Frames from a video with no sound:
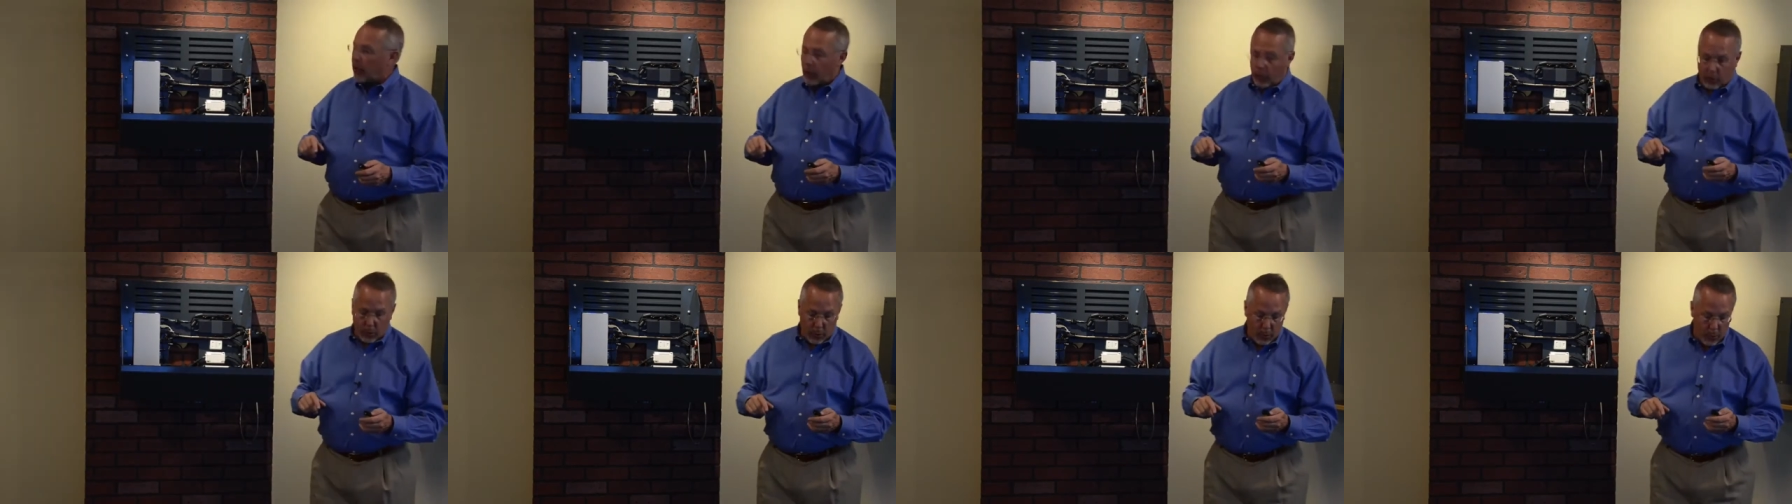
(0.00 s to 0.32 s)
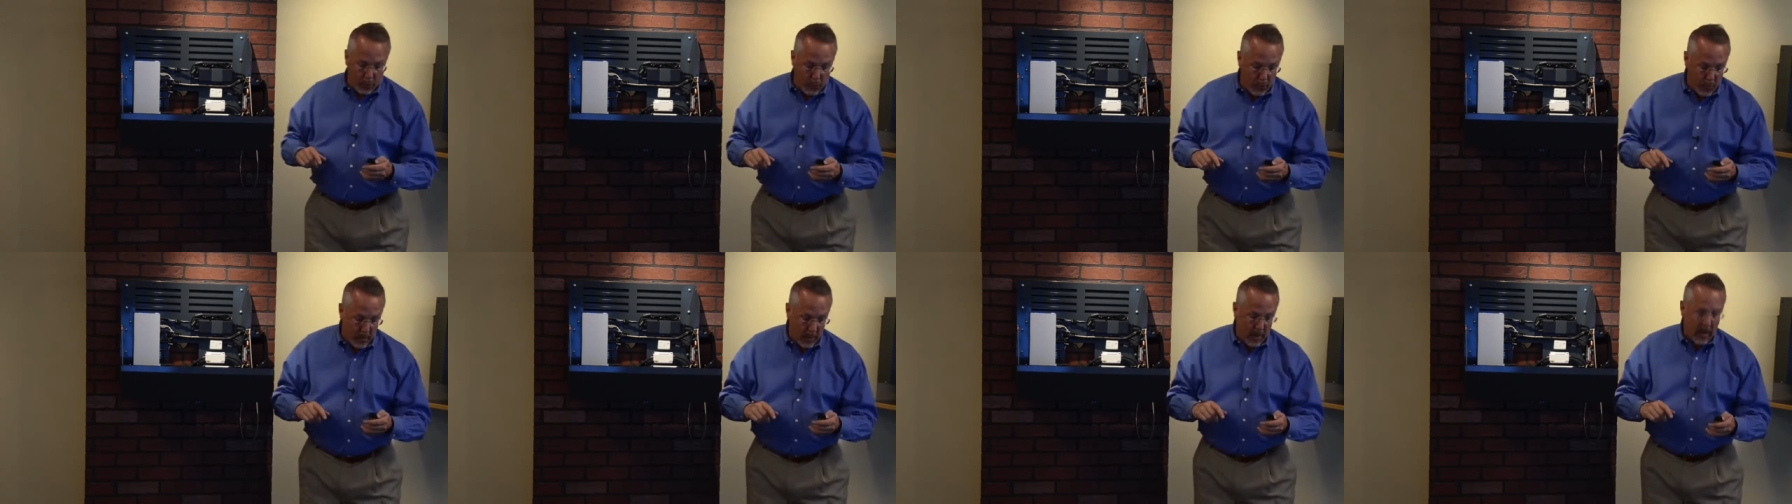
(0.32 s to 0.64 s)

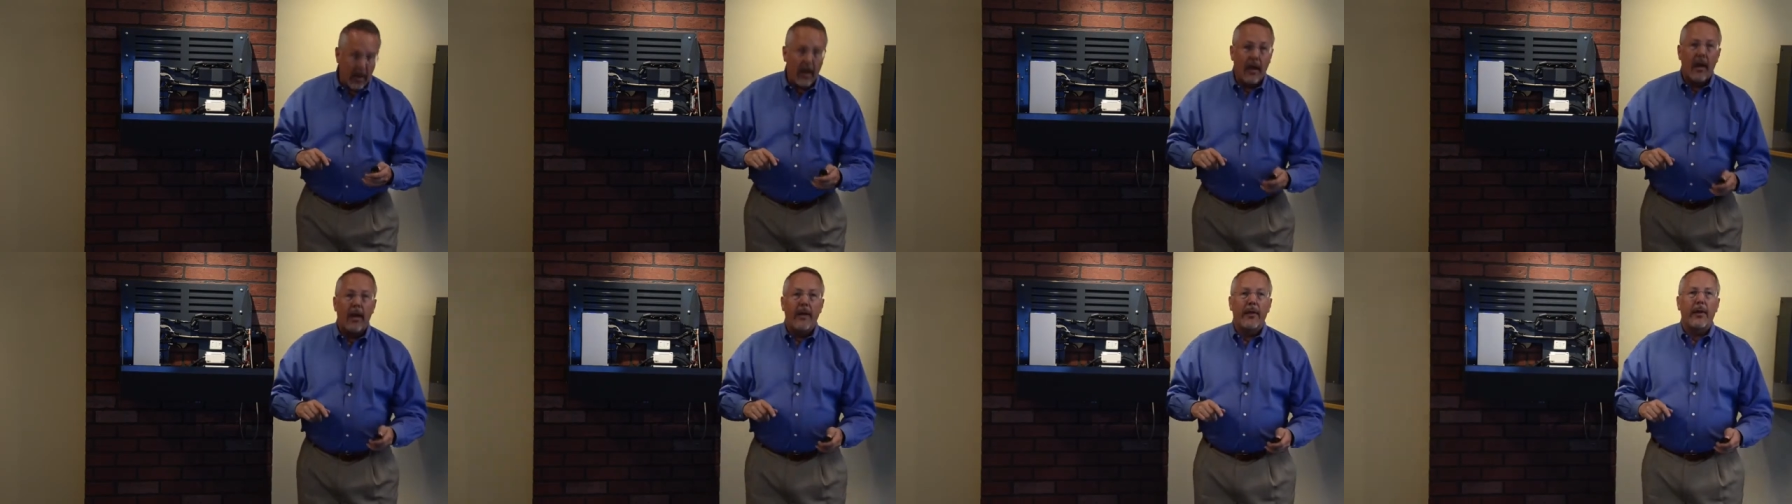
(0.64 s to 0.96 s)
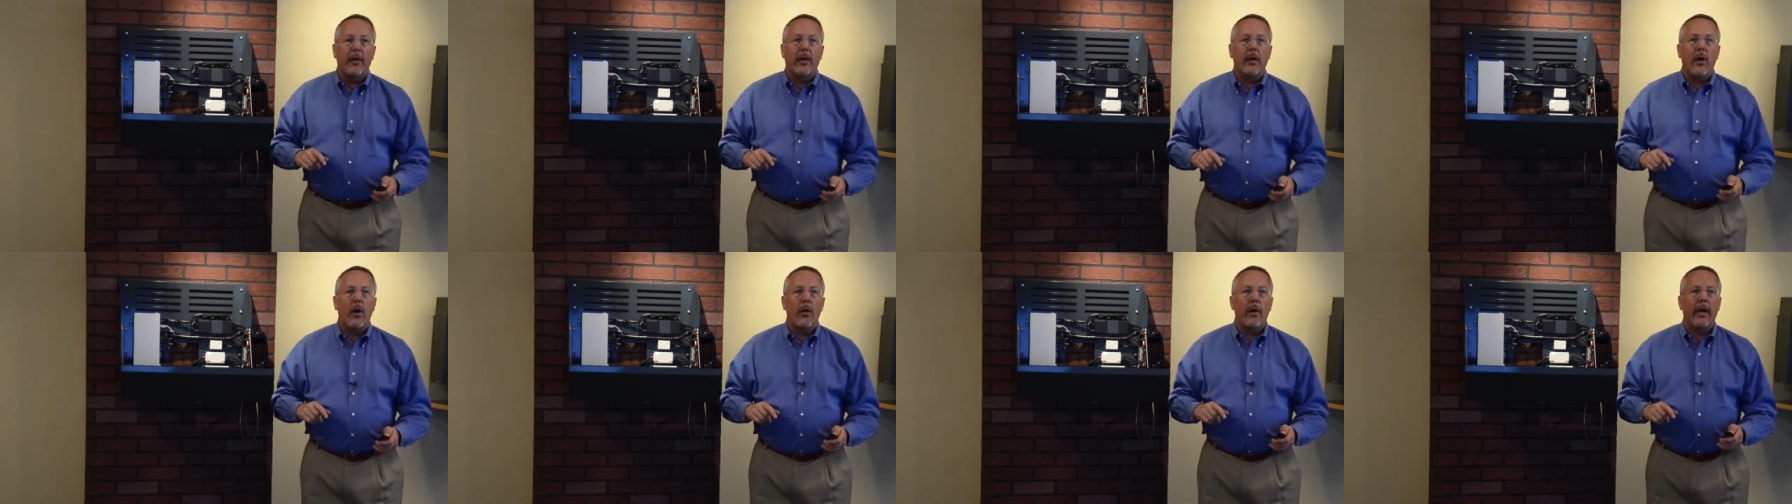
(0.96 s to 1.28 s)
to
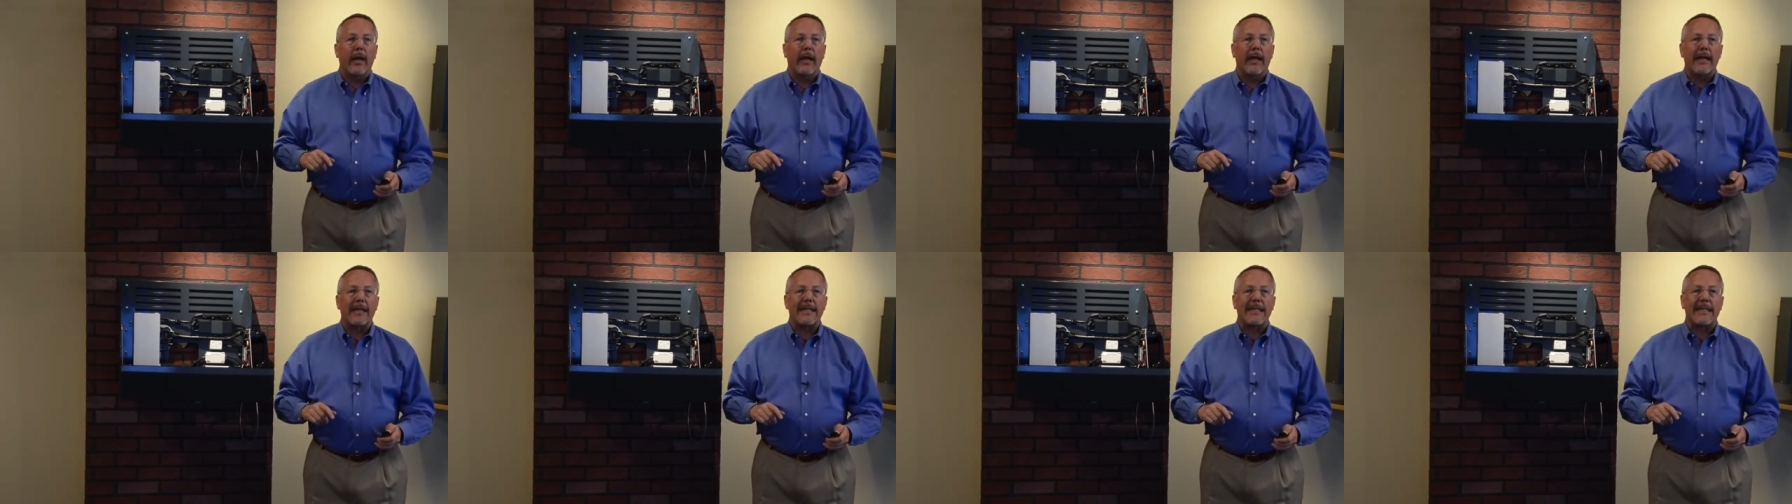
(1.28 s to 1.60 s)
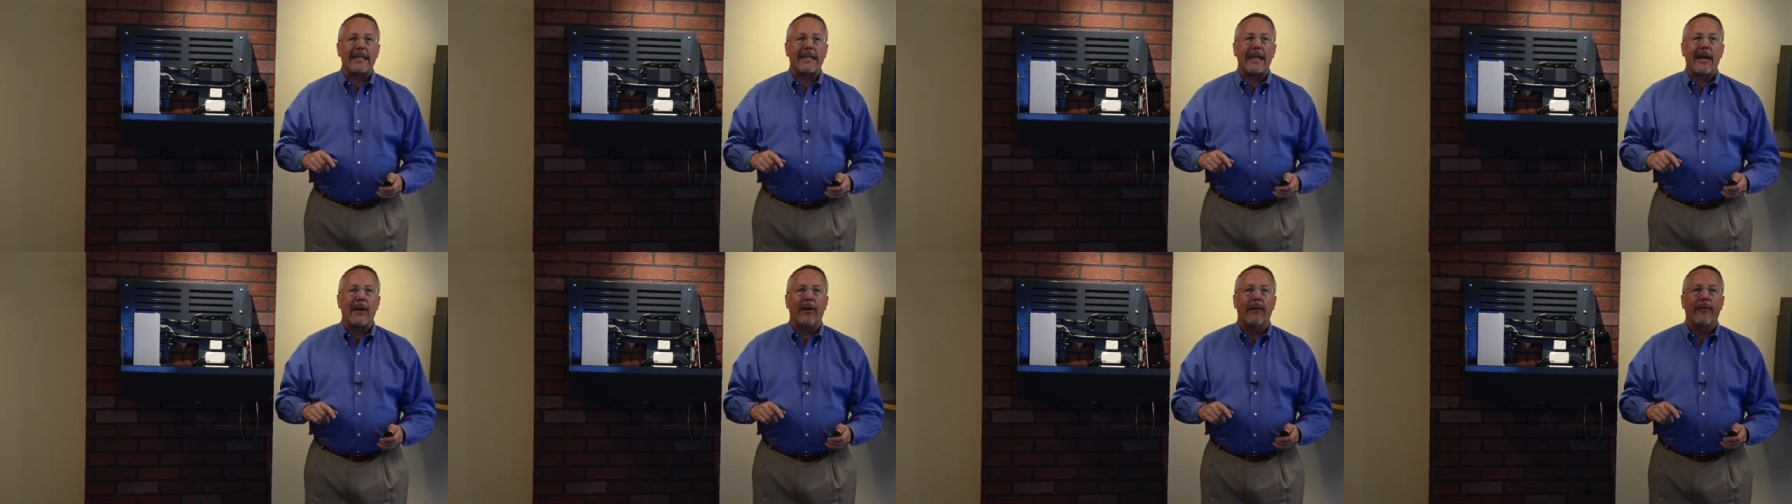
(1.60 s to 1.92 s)
the codec
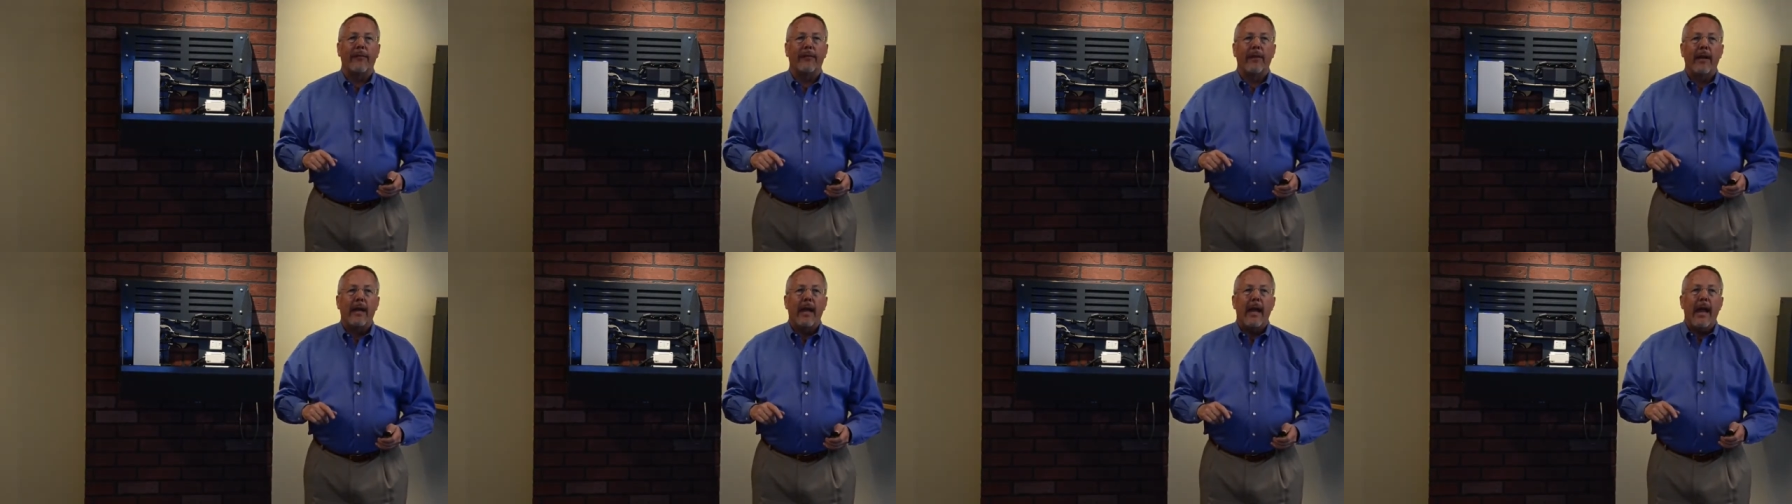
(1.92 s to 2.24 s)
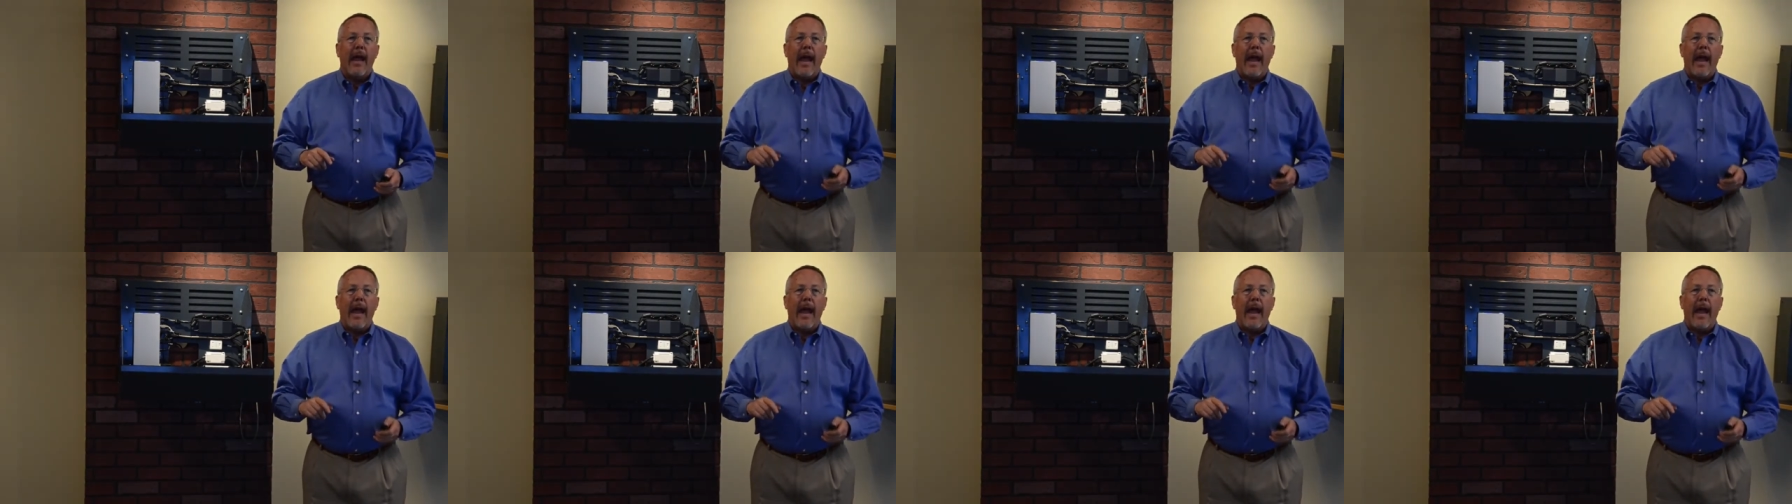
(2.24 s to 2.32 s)
itself,